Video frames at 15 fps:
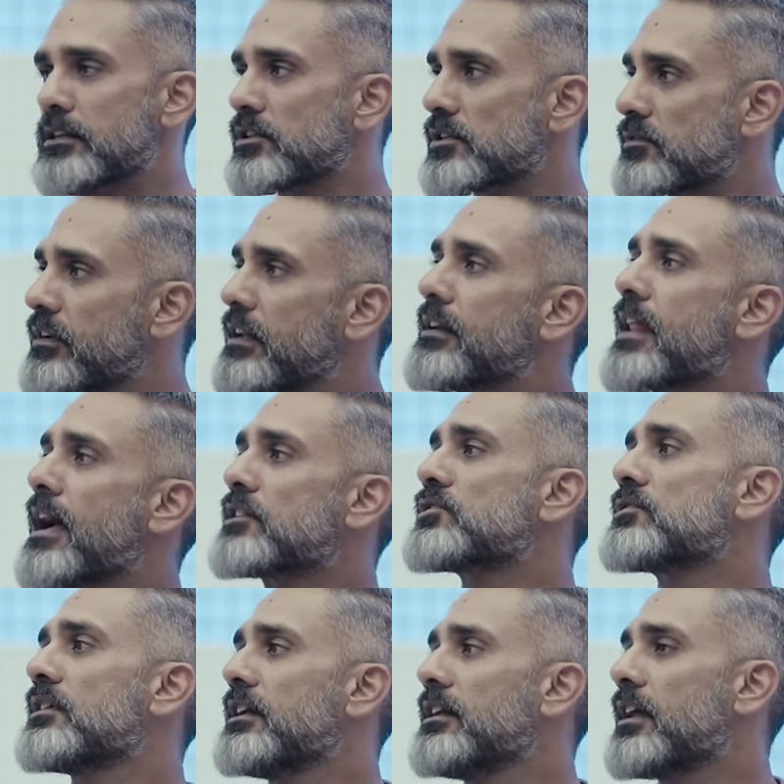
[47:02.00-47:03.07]
just feel
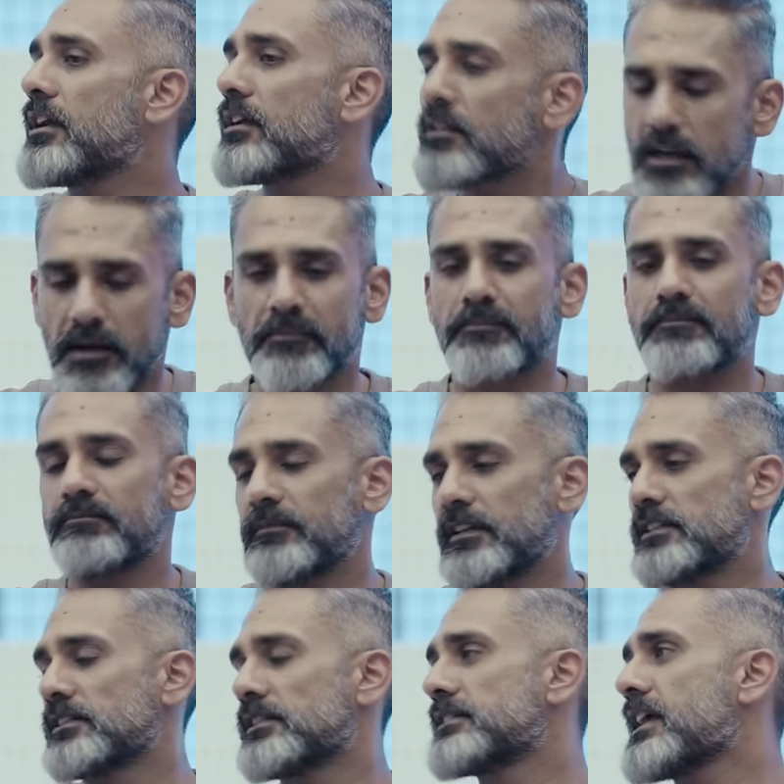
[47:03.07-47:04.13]
naturally like, yep, yeah.
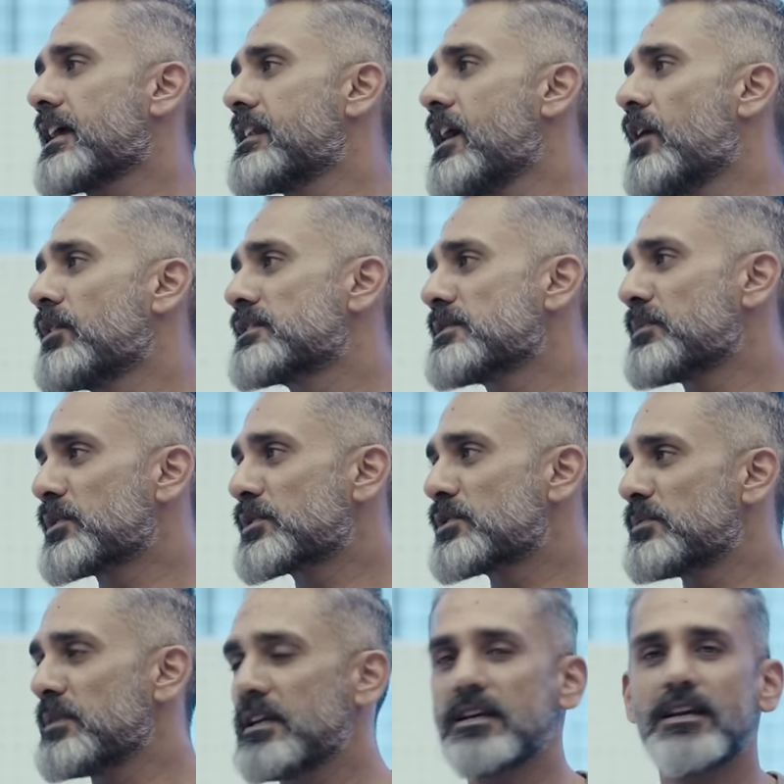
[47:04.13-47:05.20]
this is exactly how it's supposed to
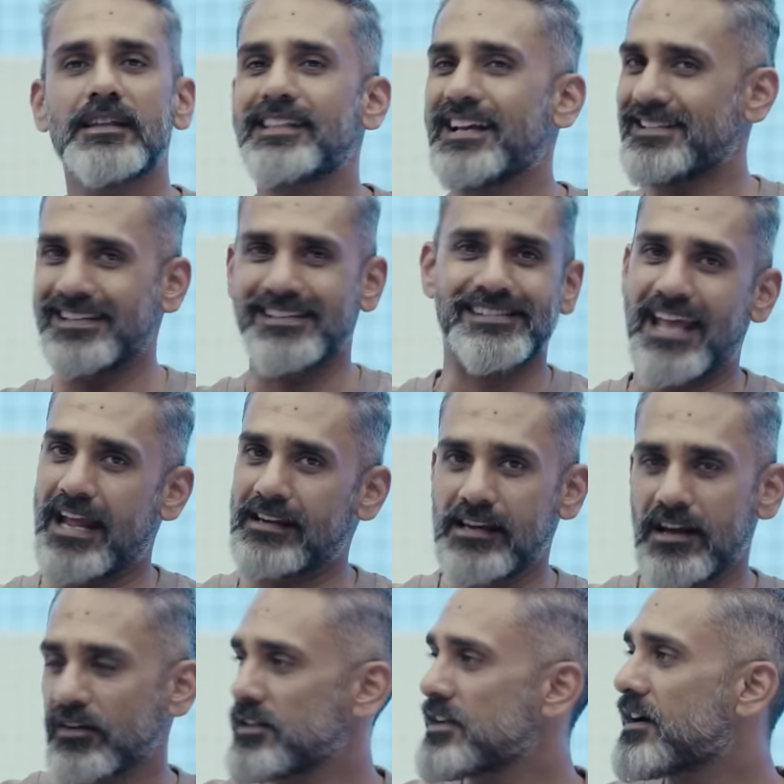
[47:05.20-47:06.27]
be. That's exactly
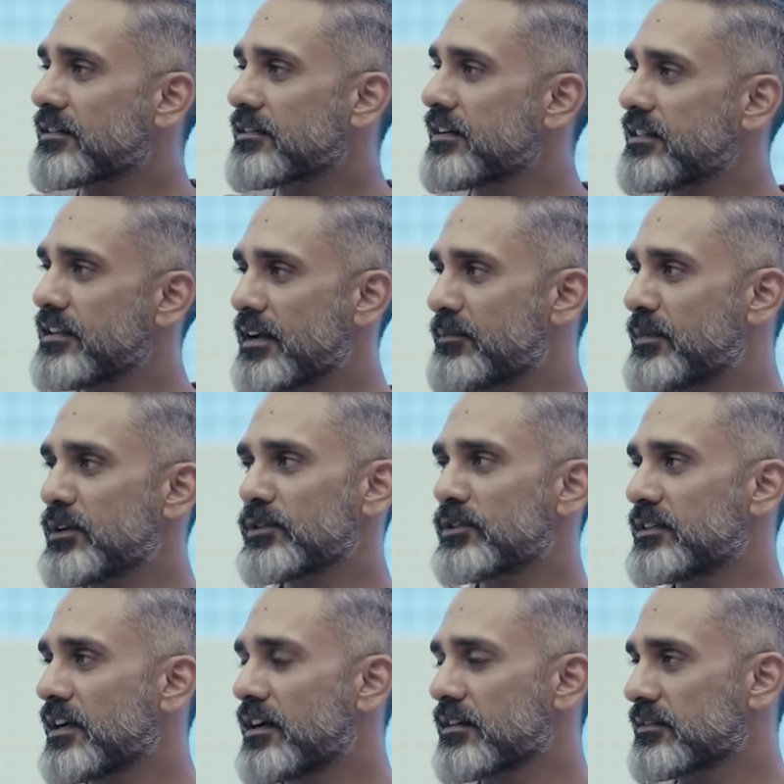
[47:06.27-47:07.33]
how the R3 and the
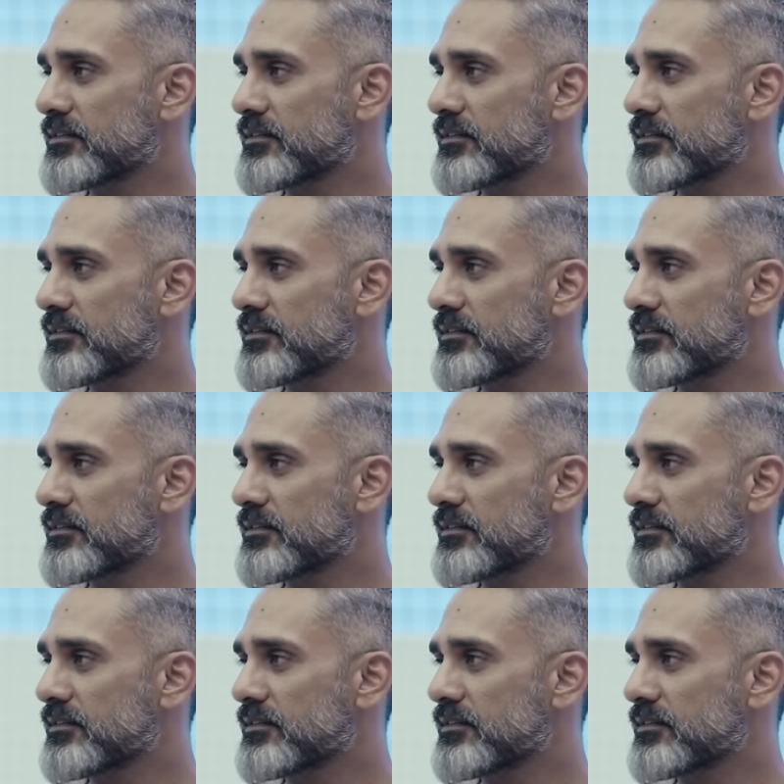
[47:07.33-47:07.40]
MT-03 are.